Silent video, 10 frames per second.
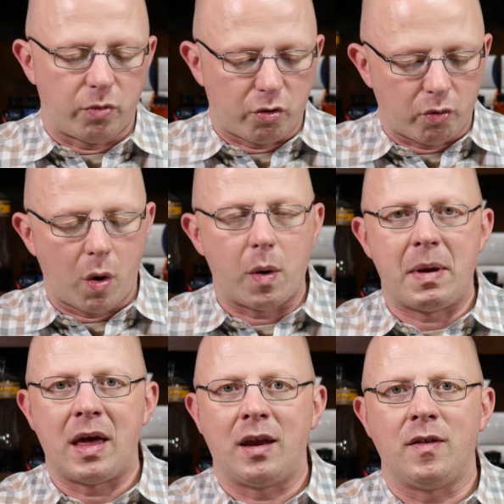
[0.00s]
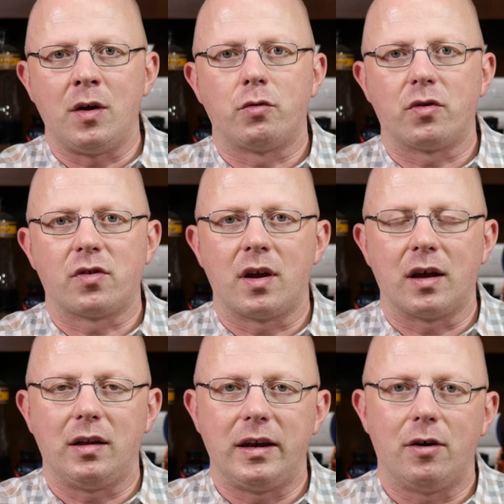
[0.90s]
throw a pen in the ultrasonic
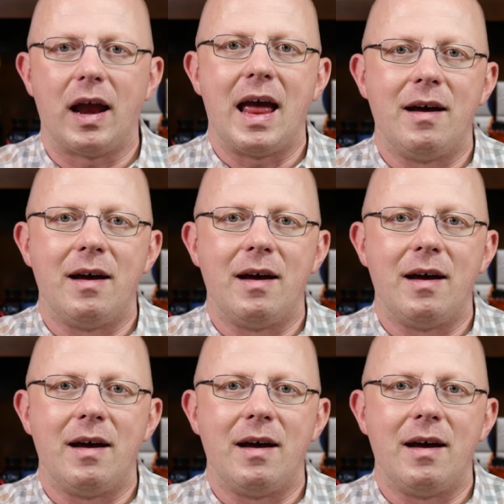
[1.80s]
cleaner